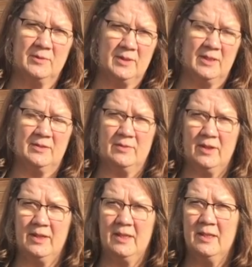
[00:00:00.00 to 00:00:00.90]
have died a
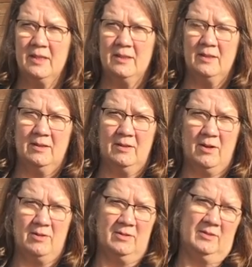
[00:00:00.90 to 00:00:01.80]
very
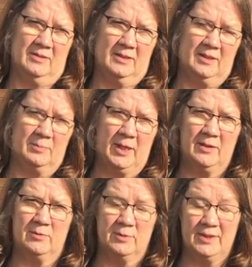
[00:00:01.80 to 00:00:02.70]
long and
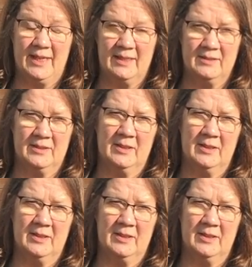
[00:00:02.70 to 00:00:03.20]
painful death.